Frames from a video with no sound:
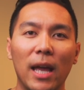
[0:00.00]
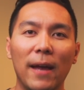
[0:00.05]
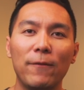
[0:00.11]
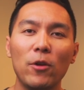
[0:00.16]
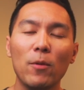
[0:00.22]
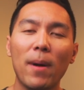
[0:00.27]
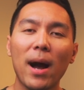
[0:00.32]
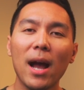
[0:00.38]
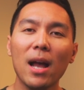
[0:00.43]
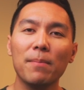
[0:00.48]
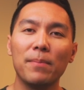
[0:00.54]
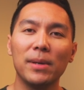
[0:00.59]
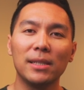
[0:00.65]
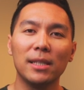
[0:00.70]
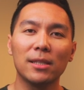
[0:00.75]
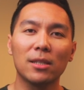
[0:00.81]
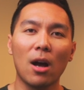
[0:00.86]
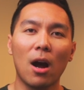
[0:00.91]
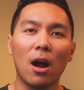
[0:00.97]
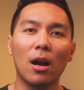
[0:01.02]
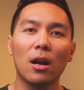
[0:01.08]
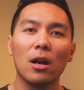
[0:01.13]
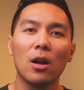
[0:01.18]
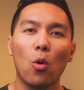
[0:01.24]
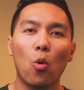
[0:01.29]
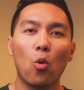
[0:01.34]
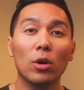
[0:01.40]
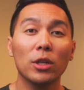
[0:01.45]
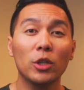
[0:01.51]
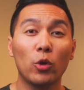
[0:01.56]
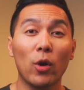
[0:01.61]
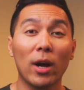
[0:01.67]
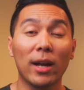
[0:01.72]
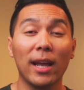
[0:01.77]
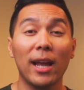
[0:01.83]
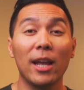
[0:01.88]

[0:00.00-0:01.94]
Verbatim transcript: If you buy a business car or a truck